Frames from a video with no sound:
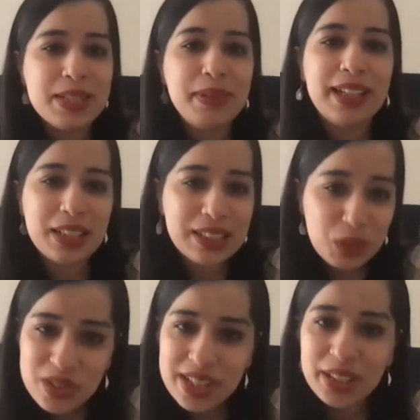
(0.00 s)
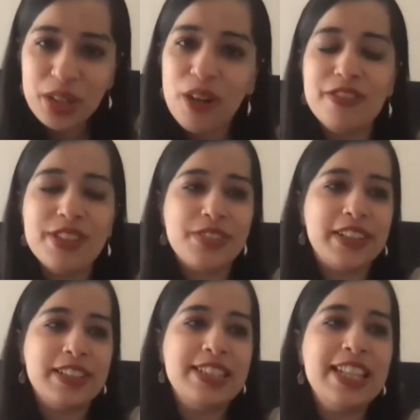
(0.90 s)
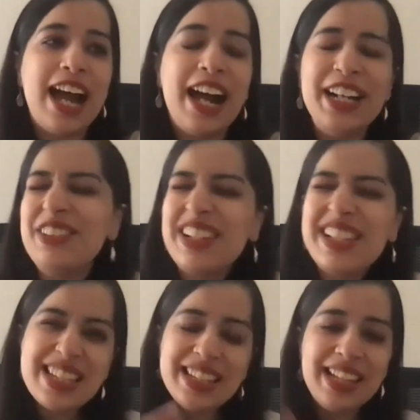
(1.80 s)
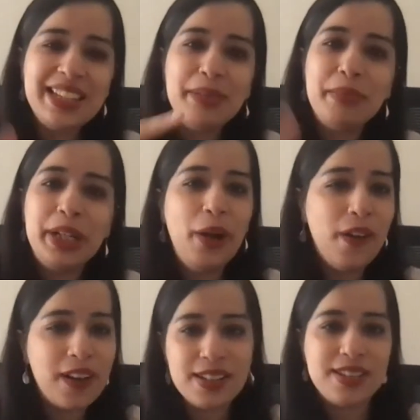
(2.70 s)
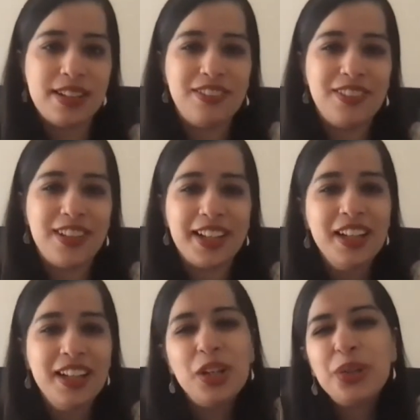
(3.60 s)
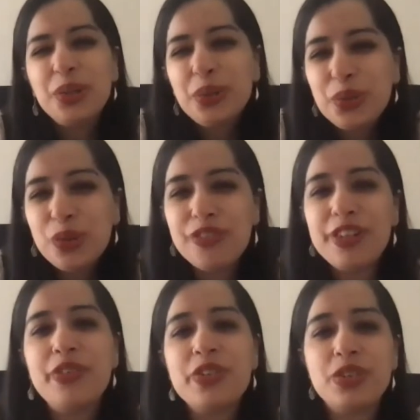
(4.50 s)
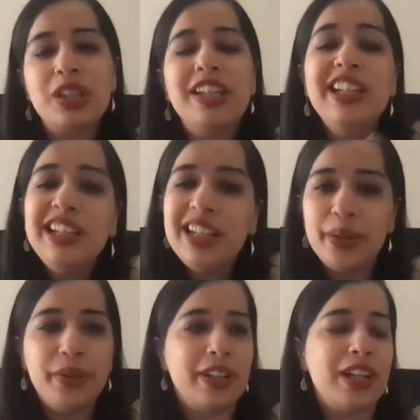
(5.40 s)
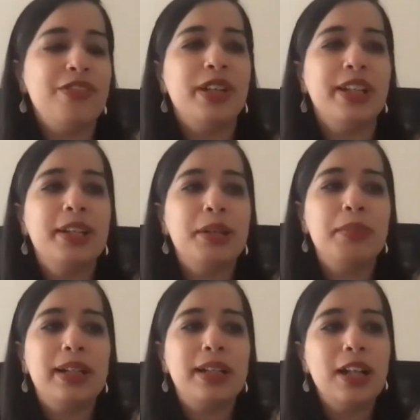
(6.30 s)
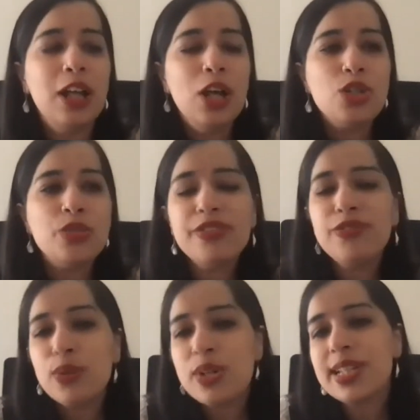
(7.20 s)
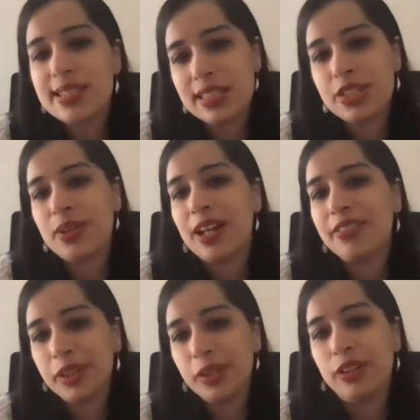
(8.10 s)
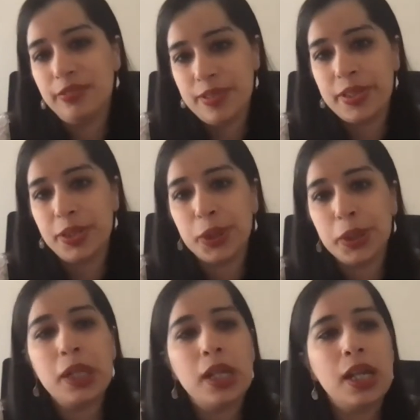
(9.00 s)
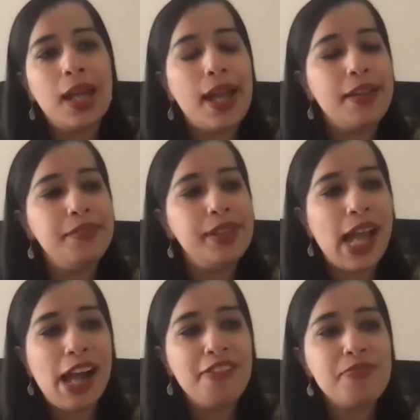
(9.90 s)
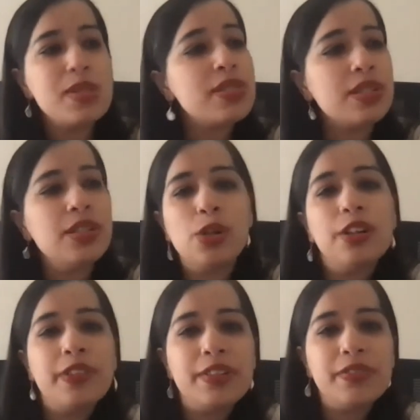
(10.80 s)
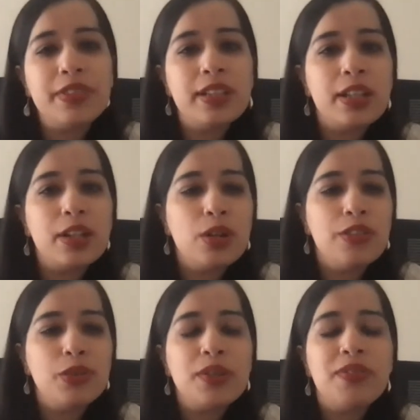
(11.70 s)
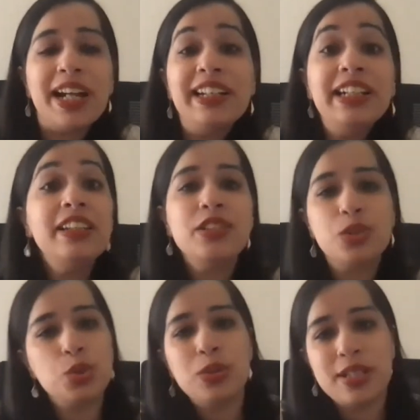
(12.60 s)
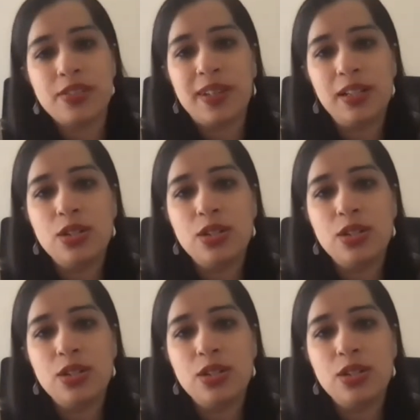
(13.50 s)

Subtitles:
But like, those are the obvious ones. The hard ones are like the mediocre stuff. Like you don't know if it was really good enough or incremental. So we force ourselves to have that conversation, and we have misses, or when we think of, okay, why didn't this do as well?